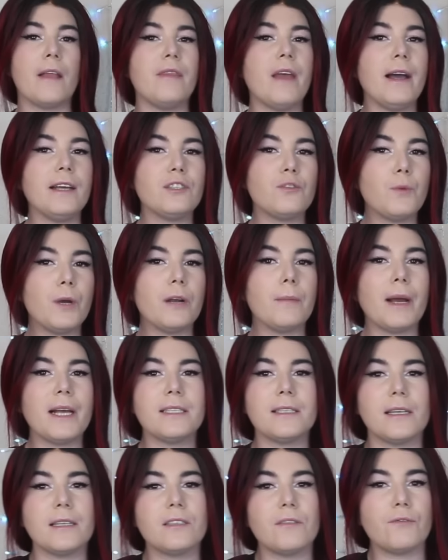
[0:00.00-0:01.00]
And that's where my
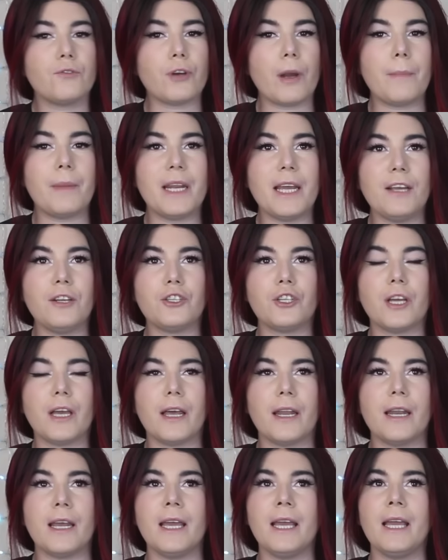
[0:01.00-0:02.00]
sense of
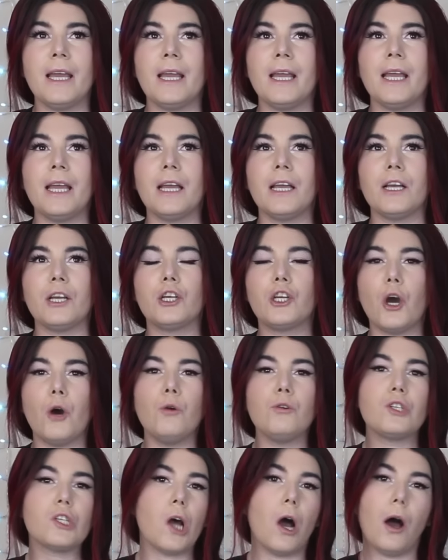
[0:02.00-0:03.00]
trepidation
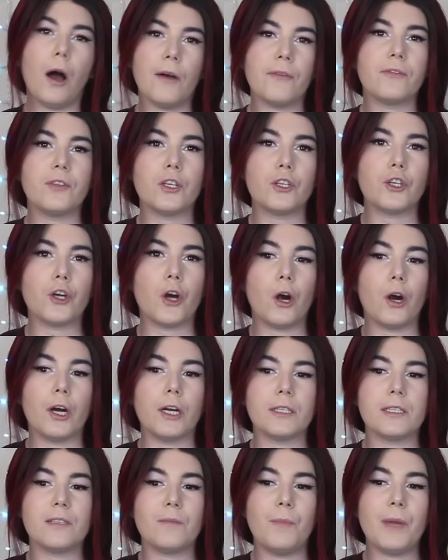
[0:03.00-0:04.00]
goes off the
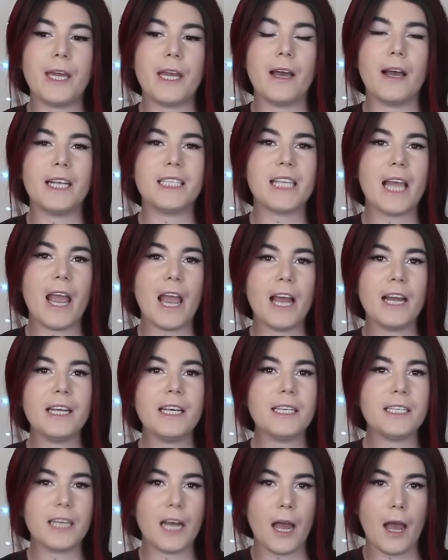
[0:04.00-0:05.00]
charts because
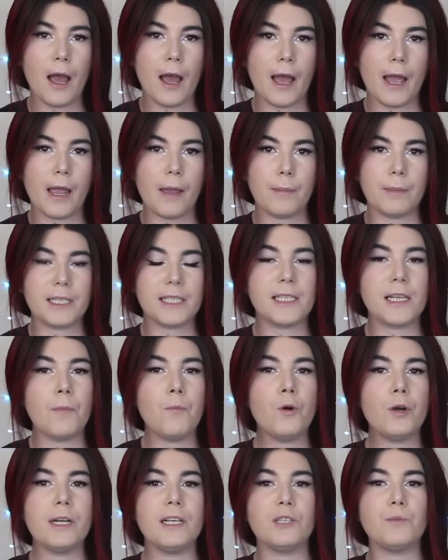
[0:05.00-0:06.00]
anytime
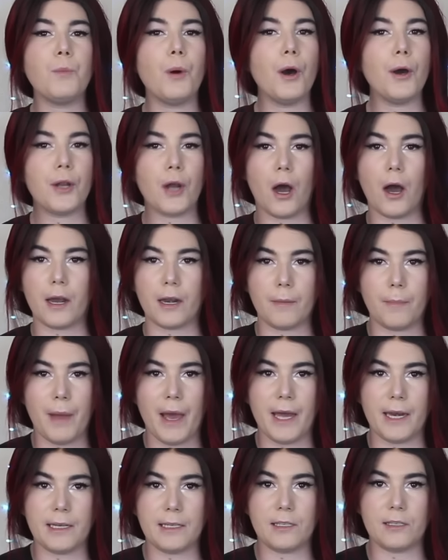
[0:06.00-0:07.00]
someone is put on a
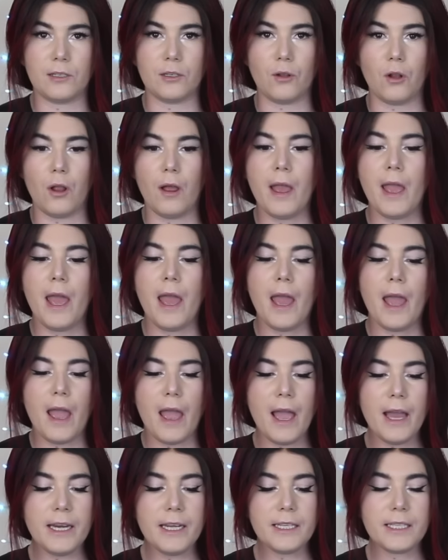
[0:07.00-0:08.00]
pedestal,
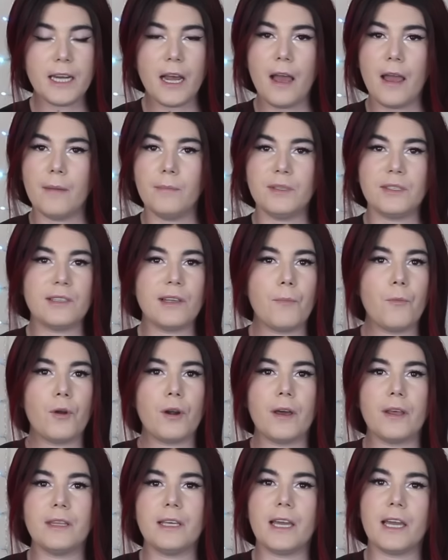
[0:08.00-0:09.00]
anytime
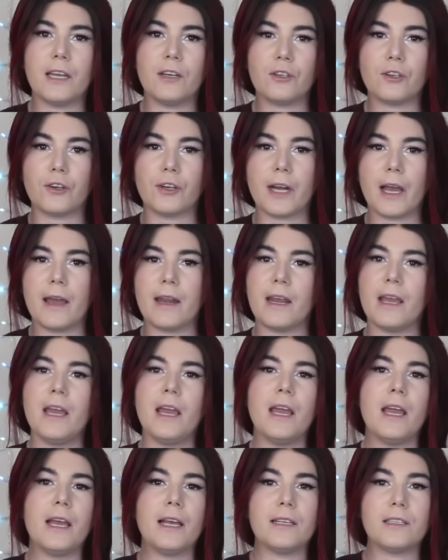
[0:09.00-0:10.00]
someone on the internet
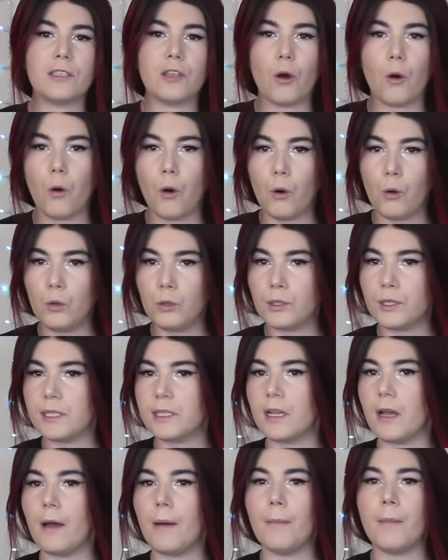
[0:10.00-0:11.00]
is the
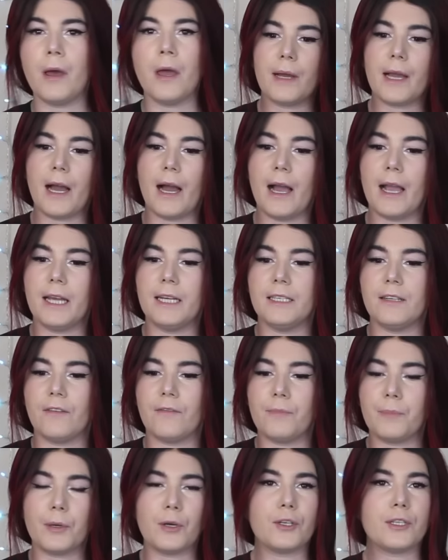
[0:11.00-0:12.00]
wholesome kind
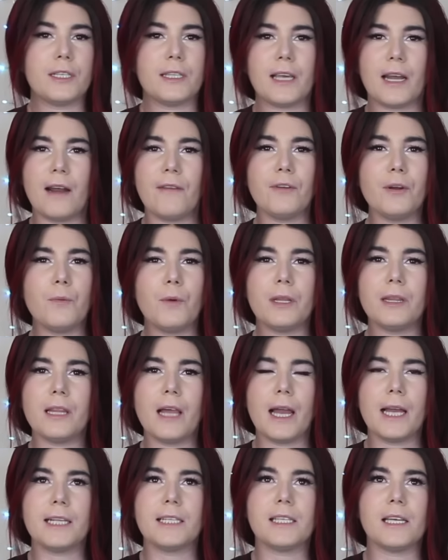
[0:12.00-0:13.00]
of person that everyone
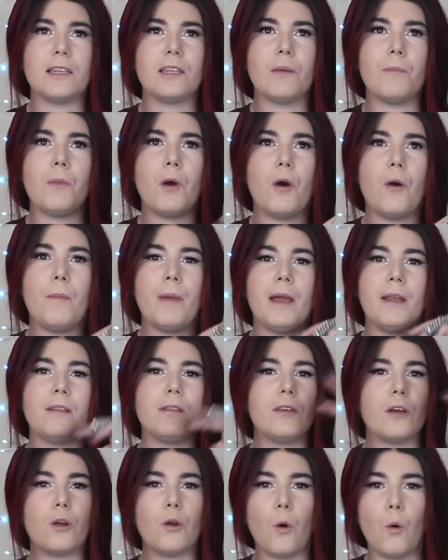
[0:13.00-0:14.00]
likes at the
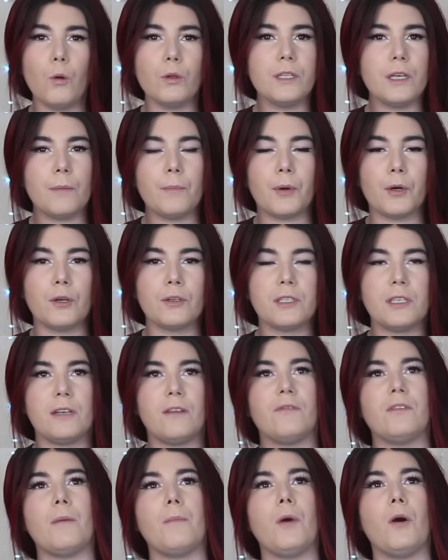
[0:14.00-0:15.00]
moment, the golden person
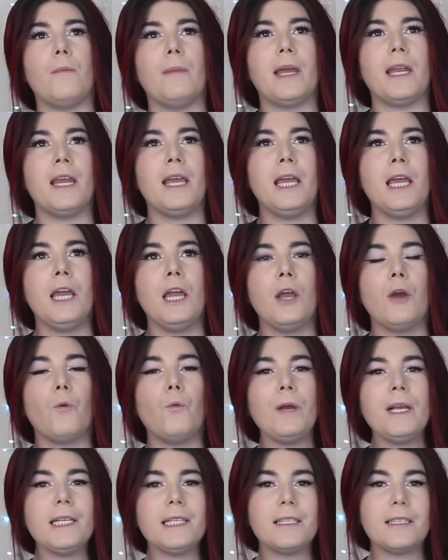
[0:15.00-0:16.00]
of the moment,
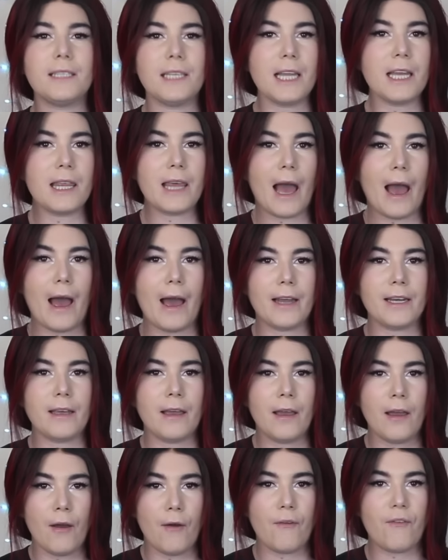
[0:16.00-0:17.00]
we see that
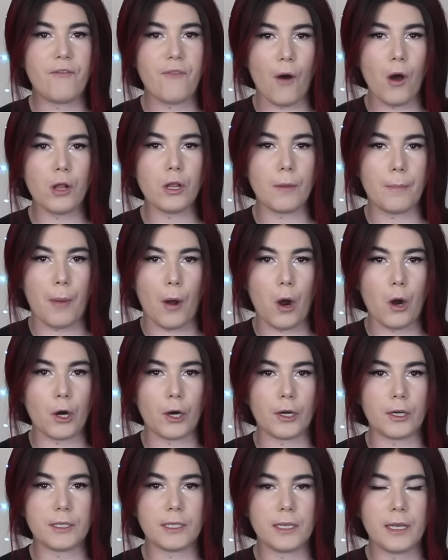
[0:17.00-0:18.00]
fall
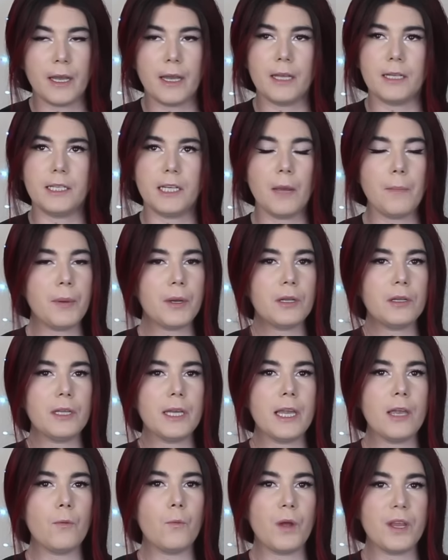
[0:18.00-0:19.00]
apart
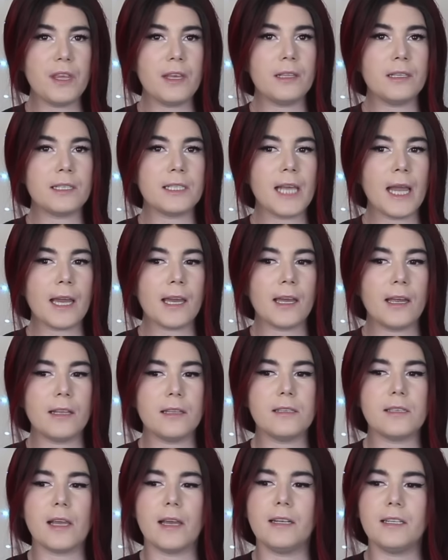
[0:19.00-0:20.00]
typically within
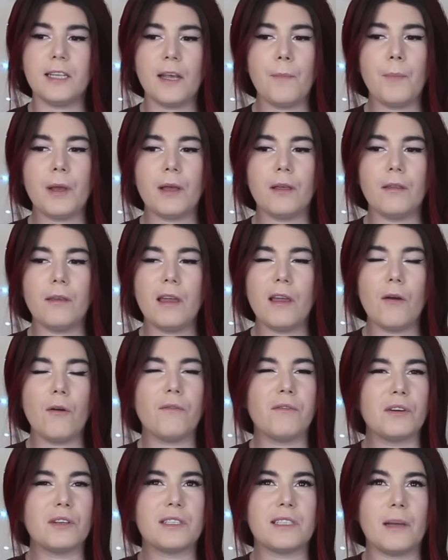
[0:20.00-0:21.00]
seconds and typically
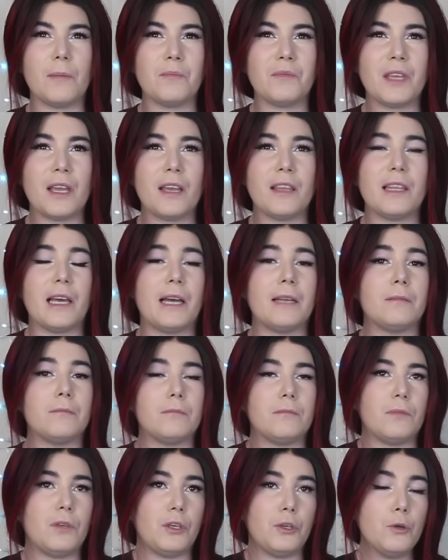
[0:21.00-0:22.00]
over something
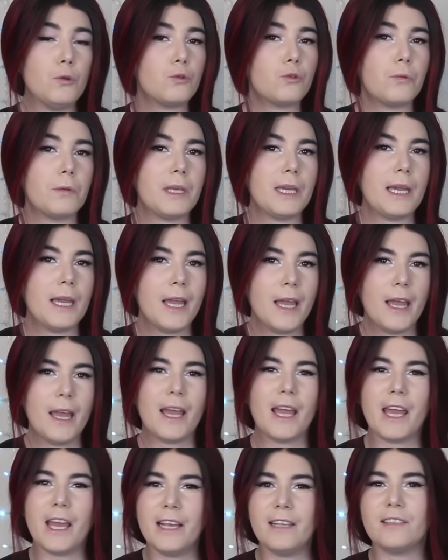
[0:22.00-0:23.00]
that usually
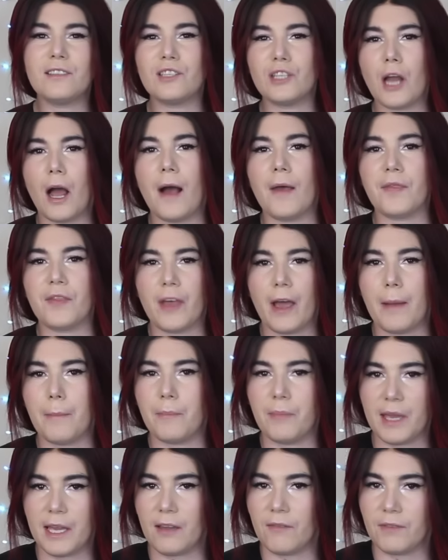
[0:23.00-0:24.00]
is not
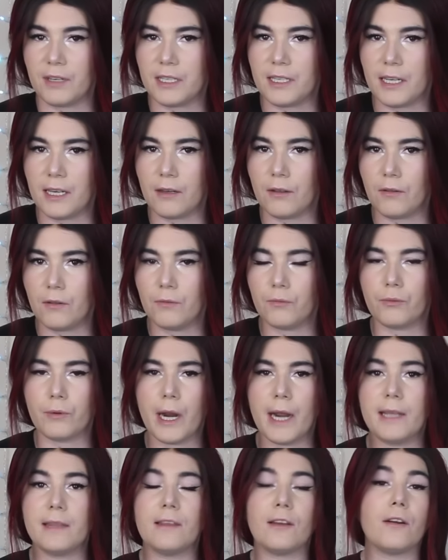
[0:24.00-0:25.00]
that big of a deal, right?